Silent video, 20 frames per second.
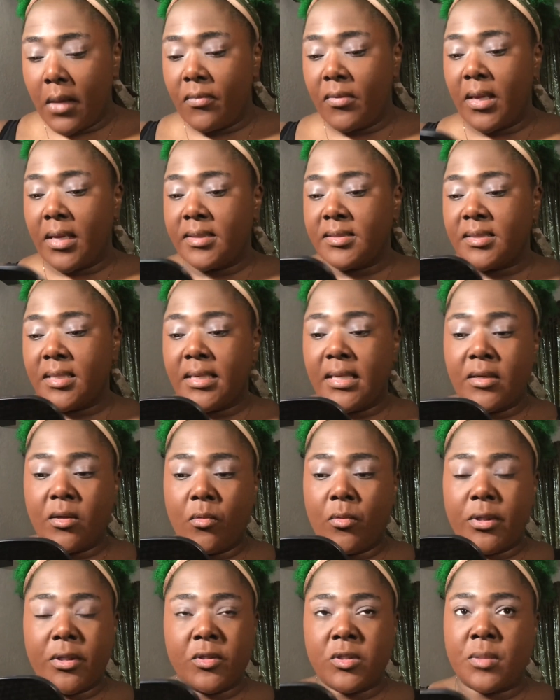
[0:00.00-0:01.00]
And I decided I
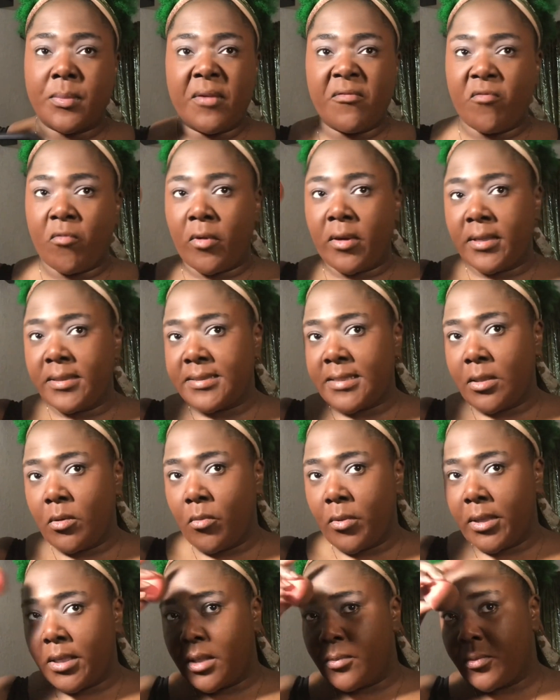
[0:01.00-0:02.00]
don't want to use it on my forehead because I
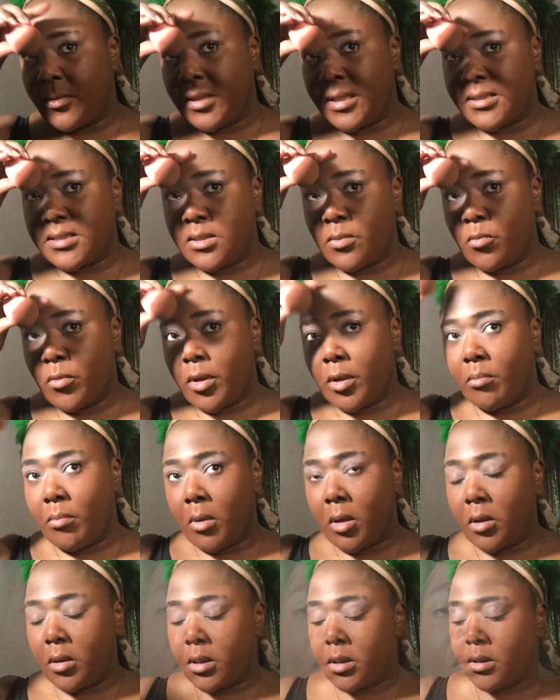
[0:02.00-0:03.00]
don't want to end up with like some weird
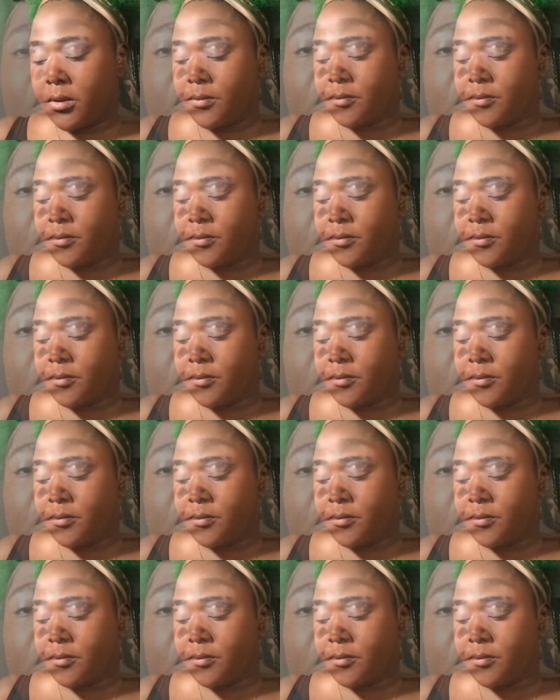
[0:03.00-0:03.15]
mark.